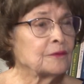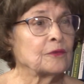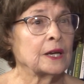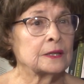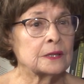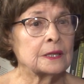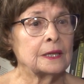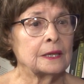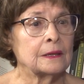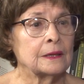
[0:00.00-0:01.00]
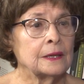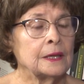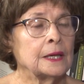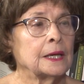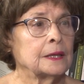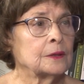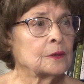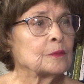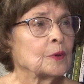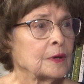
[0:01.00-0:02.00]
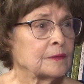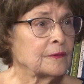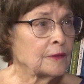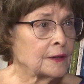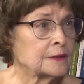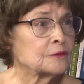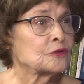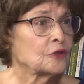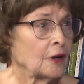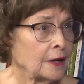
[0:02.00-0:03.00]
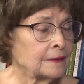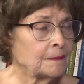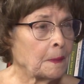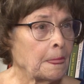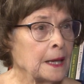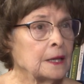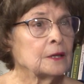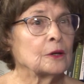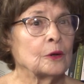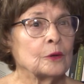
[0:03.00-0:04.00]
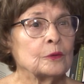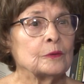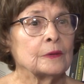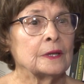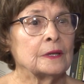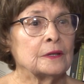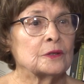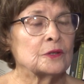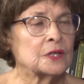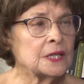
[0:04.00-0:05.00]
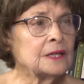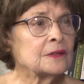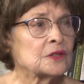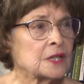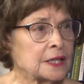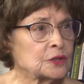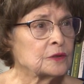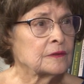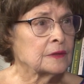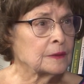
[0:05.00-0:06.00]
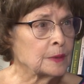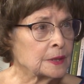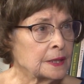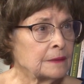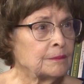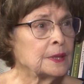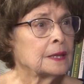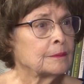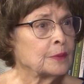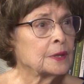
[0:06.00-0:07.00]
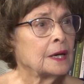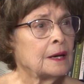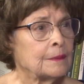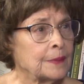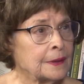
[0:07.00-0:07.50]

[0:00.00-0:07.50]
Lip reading: Francie and her boyfriend, Sean, go to see the Statue of Liberty being put up.